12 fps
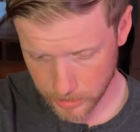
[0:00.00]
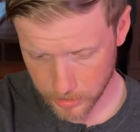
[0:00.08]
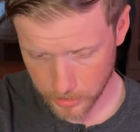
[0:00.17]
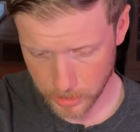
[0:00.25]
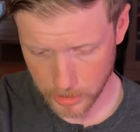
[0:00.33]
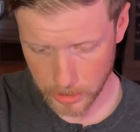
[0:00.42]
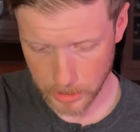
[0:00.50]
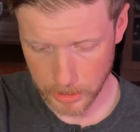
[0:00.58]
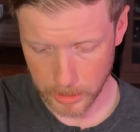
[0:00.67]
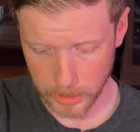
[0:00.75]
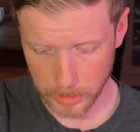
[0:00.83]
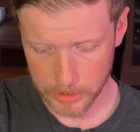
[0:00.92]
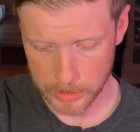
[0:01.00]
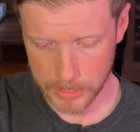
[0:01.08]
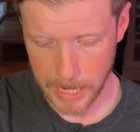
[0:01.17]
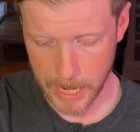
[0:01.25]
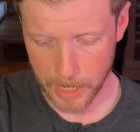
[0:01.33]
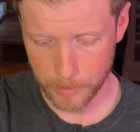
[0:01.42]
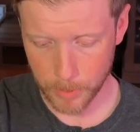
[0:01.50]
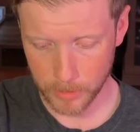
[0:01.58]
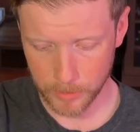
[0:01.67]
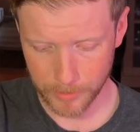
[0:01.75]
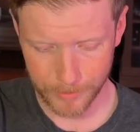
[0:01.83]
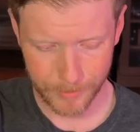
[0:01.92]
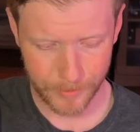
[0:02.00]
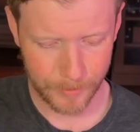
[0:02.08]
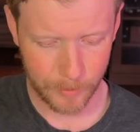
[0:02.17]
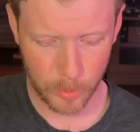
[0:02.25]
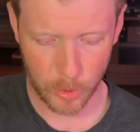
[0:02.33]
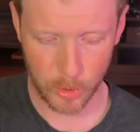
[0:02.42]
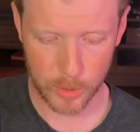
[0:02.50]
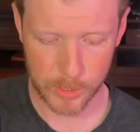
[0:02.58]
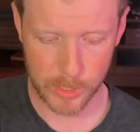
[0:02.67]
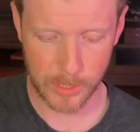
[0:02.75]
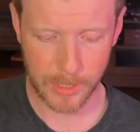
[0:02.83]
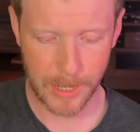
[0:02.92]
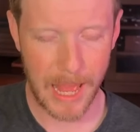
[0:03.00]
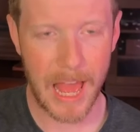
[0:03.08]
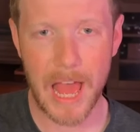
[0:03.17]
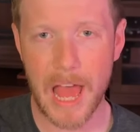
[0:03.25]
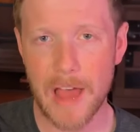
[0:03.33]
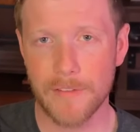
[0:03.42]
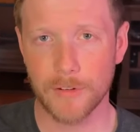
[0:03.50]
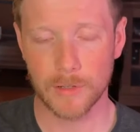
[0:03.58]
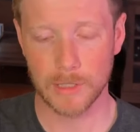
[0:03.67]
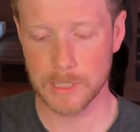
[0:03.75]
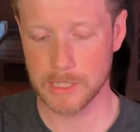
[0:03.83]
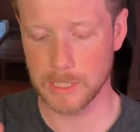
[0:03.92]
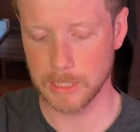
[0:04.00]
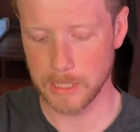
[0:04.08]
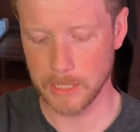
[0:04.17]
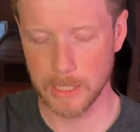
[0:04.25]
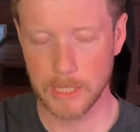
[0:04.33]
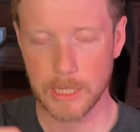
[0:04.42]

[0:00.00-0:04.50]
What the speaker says: The tab pulls effortlessly.